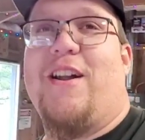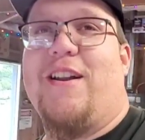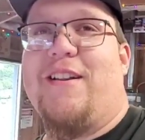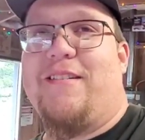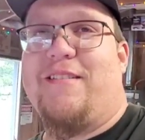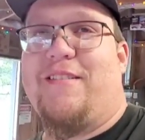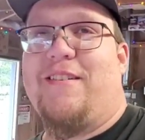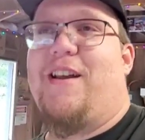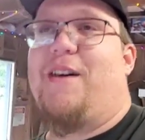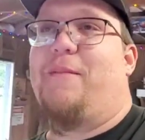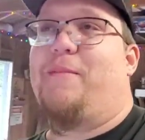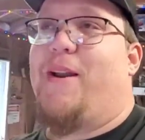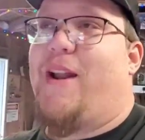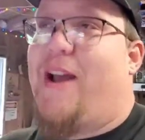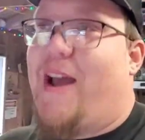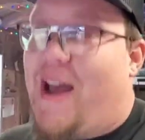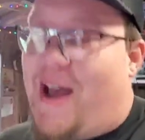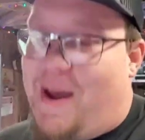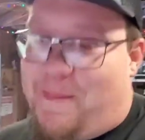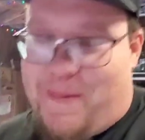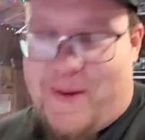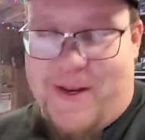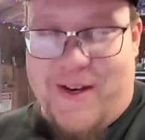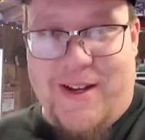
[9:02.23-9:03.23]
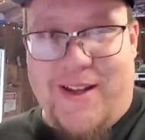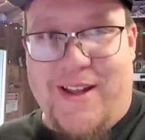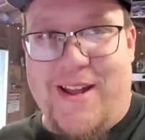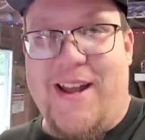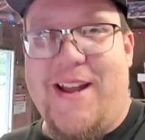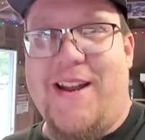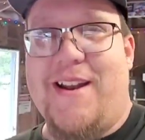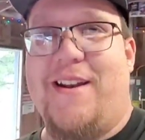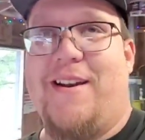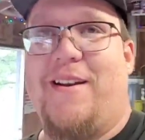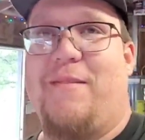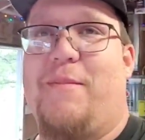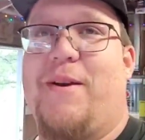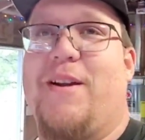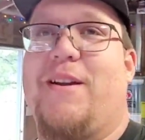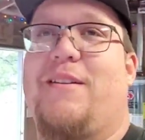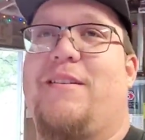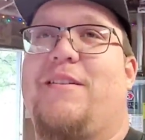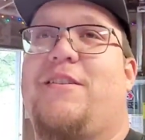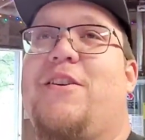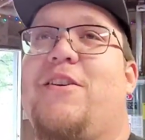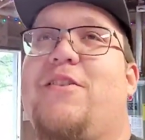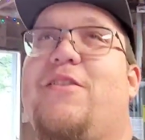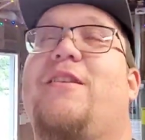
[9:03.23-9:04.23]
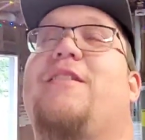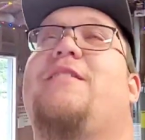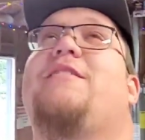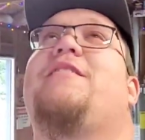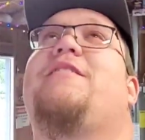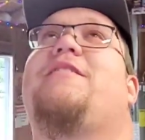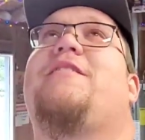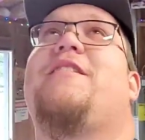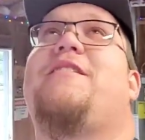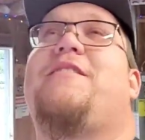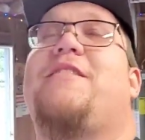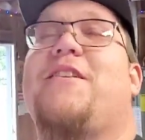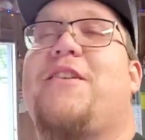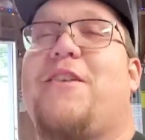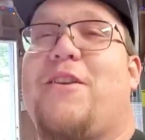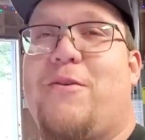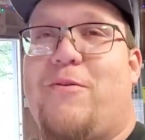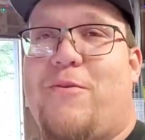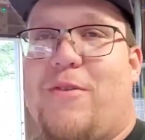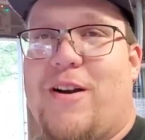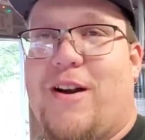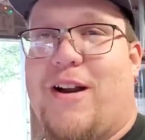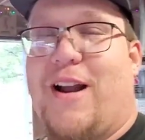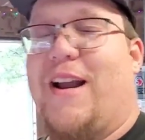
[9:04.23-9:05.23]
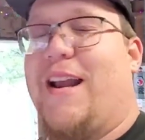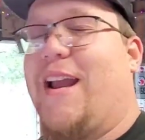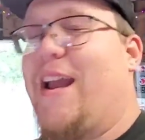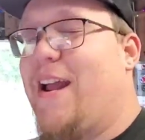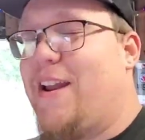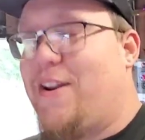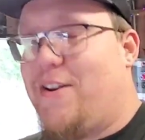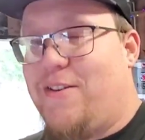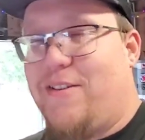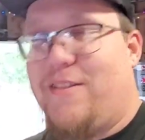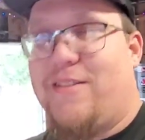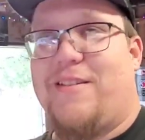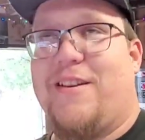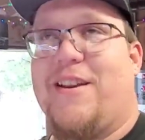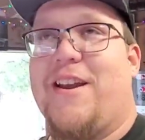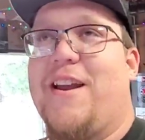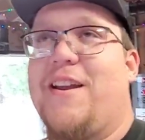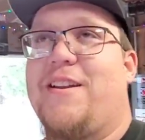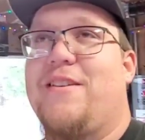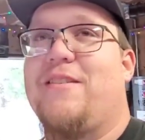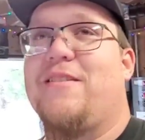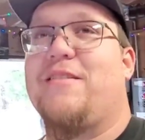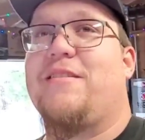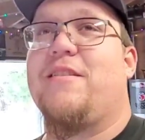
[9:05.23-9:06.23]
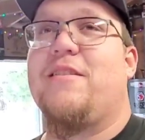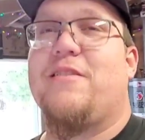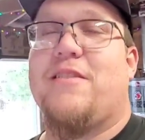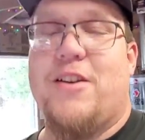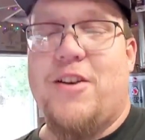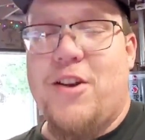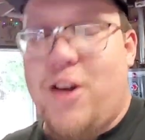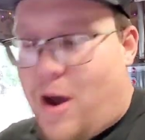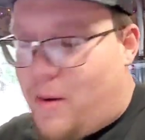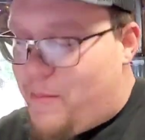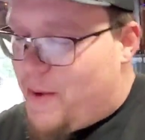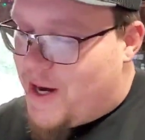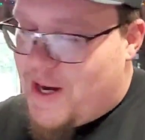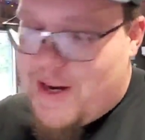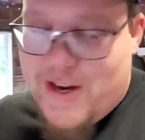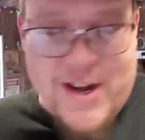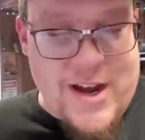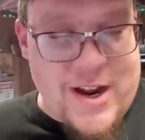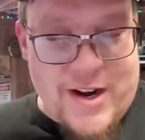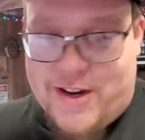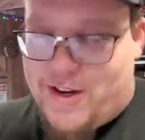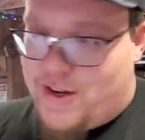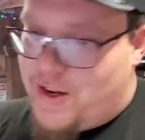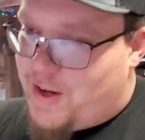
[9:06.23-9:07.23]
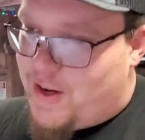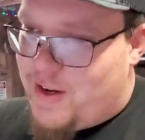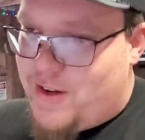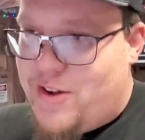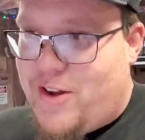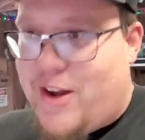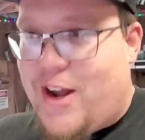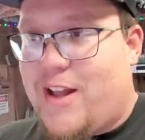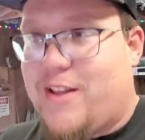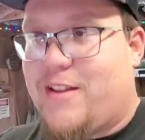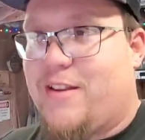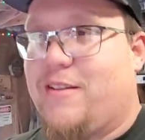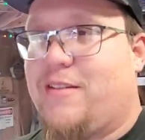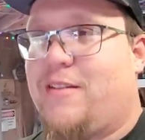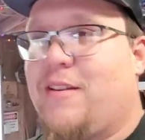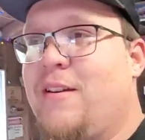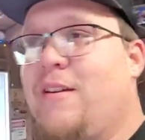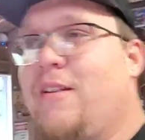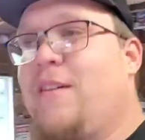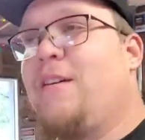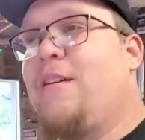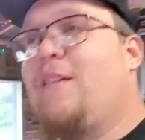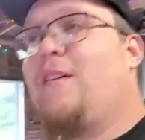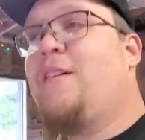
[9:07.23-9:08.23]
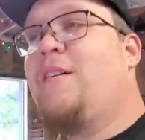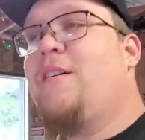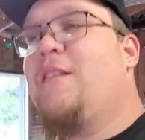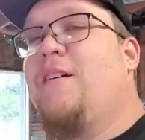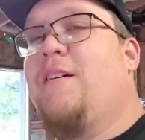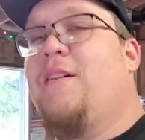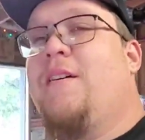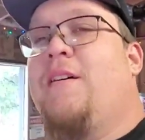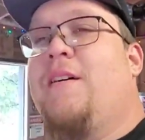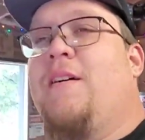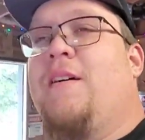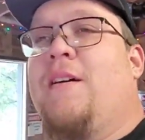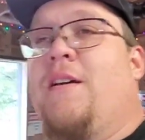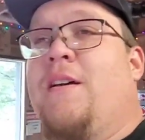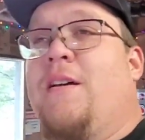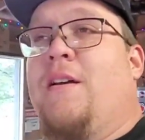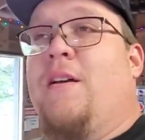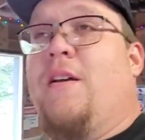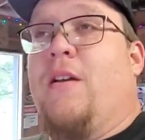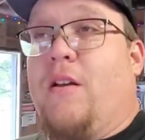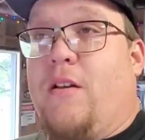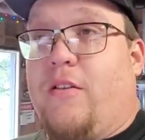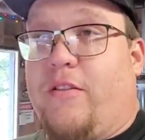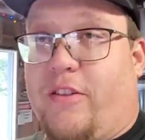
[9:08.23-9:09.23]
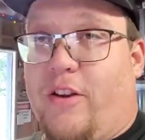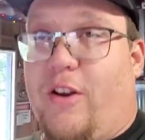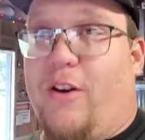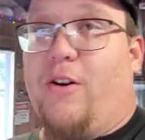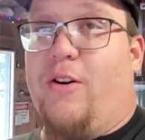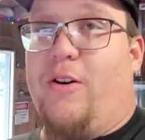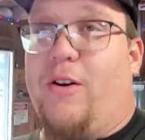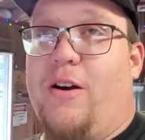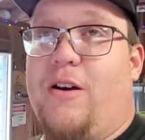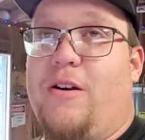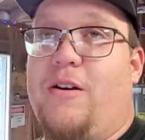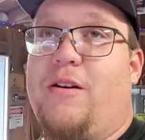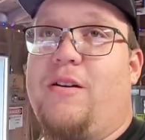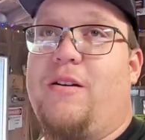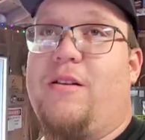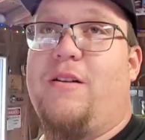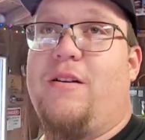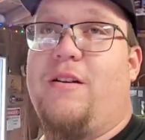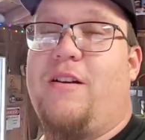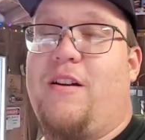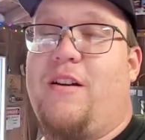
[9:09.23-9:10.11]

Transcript: And I tried to sit up, and it happened again. And I'm like, dude, this isn't going to work. I can't do this. He's like, no, man, you got it. You got this. So